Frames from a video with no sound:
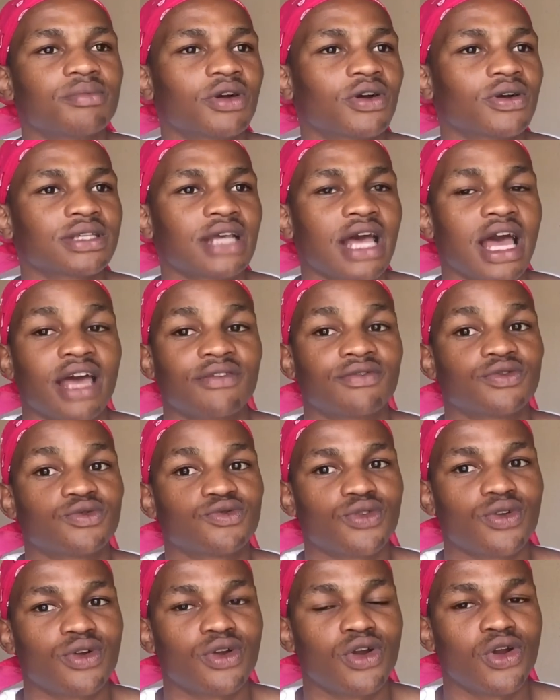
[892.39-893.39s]
because I have
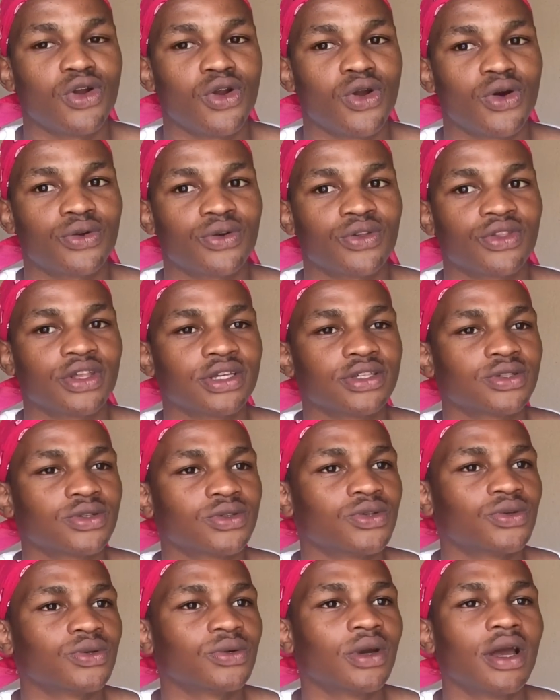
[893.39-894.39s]
a lot of things to
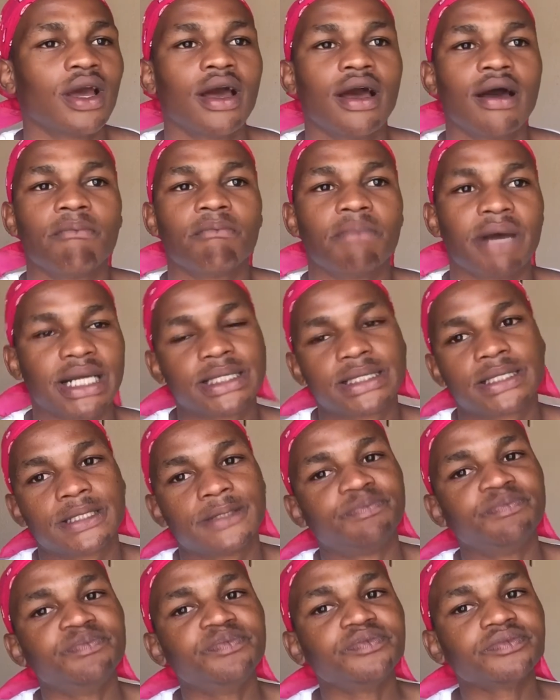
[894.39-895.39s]
do. But